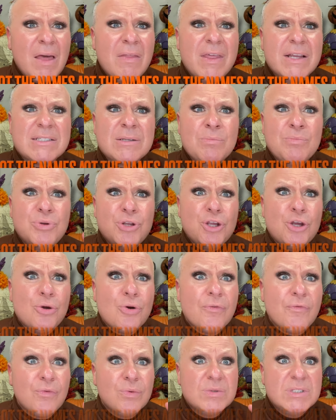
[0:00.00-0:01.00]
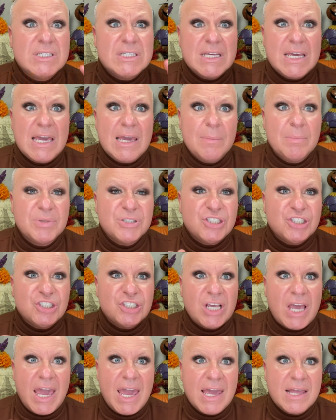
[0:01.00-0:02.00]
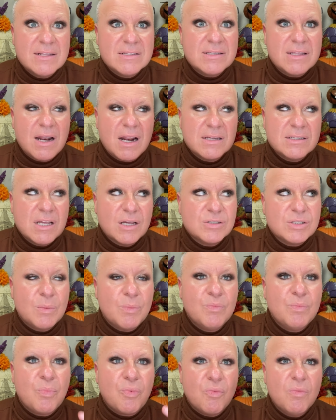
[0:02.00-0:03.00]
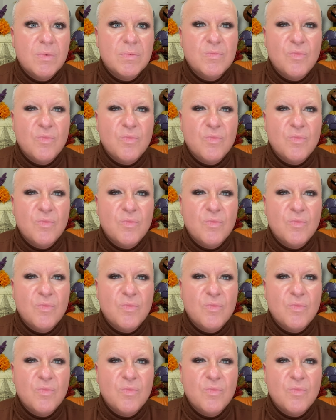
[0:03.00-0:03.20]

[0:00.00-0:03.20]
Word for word: There's some beautiful deep shades that I saw some